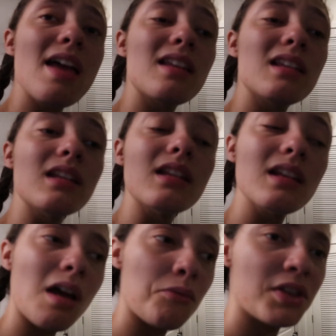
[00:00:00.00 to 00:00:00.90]
And
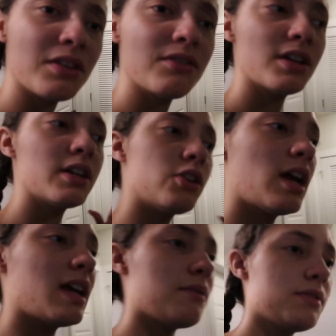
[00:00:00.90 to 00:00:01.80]
I'm feeling very
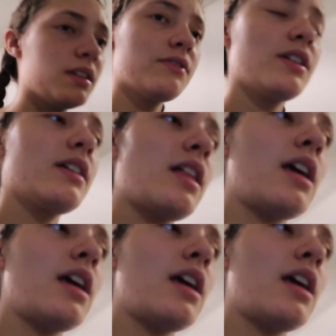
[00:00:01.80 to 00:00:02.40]
great. I'm feeling very